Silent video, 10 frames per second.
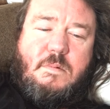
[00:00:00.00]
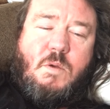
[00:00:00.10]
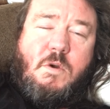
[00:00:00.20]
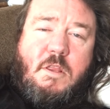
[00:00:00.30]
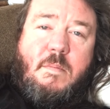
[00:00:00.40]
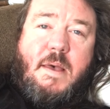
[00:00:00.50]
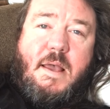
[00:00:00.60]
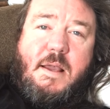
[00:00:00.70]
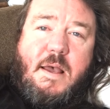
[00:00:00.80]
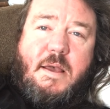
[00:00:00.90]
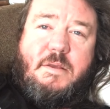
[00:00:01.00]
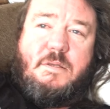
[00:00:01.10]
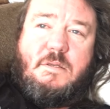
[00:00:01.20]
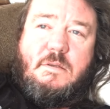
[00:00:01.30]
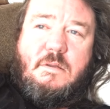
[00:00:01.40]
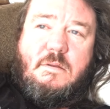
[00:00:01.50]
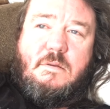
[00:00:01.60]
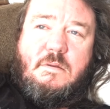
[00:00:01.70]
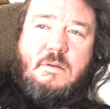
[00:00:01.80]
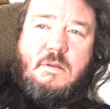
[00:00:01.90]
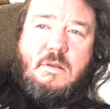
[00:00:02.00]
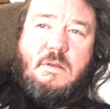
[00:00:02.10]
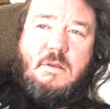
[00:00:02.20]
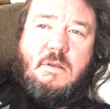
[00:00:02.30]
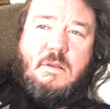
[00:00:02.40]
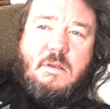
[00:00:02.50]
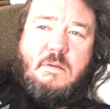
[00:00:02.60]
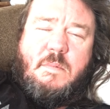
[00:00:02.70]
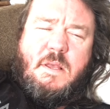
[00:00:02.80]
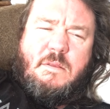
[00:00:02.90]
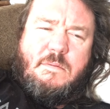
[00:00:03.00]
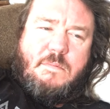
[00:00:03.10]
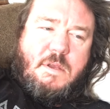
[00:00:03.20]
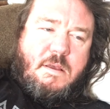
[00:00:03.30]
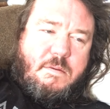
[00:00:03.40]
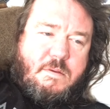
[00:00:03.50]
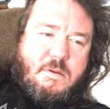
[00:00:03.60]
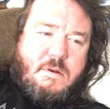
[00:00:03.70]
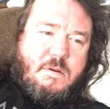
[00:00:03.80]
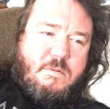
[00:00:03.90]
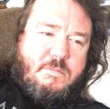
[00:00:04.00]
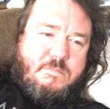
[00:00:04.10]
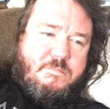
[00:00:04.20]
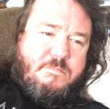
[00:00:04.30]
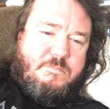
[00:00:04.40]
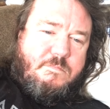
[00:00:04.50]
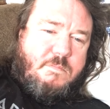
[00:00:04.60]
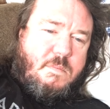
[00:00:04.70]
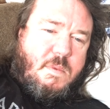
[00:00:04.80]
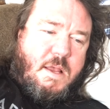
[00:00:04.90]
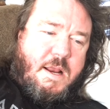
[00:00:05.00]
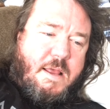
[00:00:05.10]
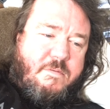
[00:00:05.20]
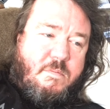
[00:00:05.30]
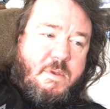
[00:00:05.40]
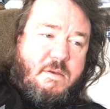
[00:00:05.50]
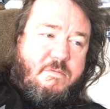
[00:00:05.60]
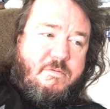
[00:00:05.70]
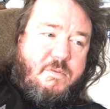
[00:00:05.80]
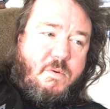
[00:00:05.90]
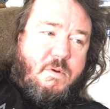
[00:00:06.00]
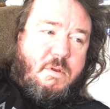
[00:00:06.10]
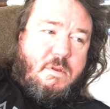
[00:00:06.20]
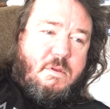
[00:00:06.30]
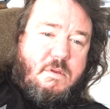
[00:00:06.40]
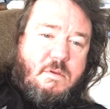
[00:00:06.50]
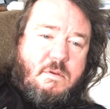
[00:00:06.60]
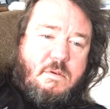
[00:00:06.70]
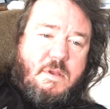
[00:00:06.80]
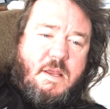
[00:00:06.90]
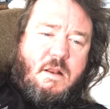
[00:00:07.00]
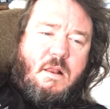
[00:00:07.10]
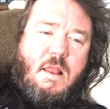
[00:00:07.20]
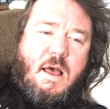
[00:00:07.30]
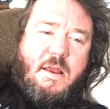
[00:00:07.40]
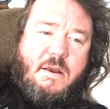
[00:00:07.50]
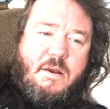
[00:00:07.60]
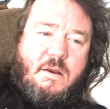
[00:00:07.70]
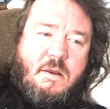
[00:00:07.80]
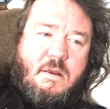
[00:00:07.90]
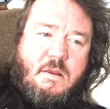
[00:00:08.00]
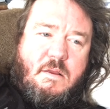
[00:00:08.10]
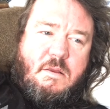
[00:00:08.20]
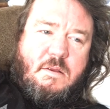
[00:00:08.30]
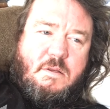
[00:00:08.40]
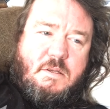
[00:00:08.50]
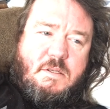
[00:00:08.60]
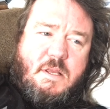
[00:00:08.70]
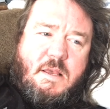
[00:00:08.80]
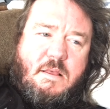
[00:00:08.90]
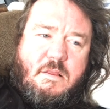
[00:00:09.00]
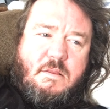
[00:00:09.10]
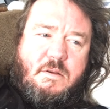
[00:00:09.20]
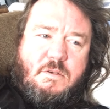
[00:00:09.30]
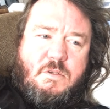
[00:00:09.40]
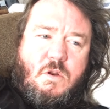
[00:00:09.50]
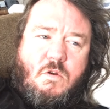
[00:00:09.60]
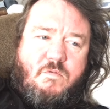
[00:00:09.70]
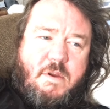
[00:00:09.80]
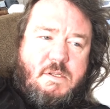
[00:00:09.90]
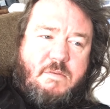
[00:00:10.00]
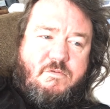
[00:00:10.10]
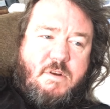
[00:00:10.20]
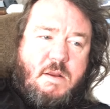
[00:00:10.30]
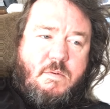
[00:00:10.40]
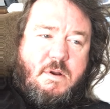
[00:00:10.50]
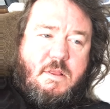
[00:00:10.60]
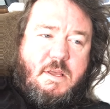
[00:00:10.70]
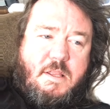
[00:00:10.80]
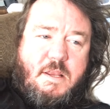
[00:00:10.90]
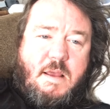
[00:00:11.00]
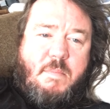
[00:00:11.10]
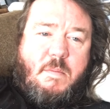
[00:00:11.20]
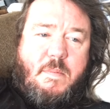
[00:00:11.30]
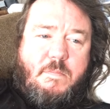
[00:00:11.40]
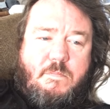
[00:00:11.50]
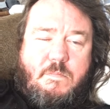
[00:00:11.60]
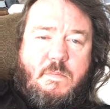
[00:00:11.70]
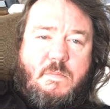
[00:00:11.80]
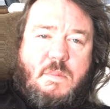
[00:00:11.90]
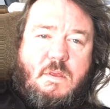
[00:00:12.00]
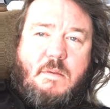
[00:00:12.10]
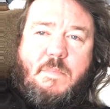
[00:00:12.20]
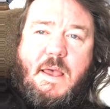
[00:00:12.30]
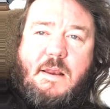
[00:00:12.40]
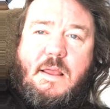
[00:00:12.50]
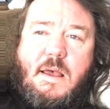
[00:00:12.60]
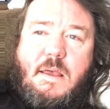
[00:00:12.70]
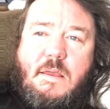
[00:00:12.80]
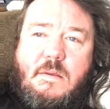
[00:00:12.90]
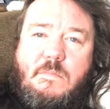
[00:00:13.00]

The weather bad guys. I mean, I, you know, I'd have to be a fool and a liar to say that there's no reason for anyone to think that I'm the, a bad guy.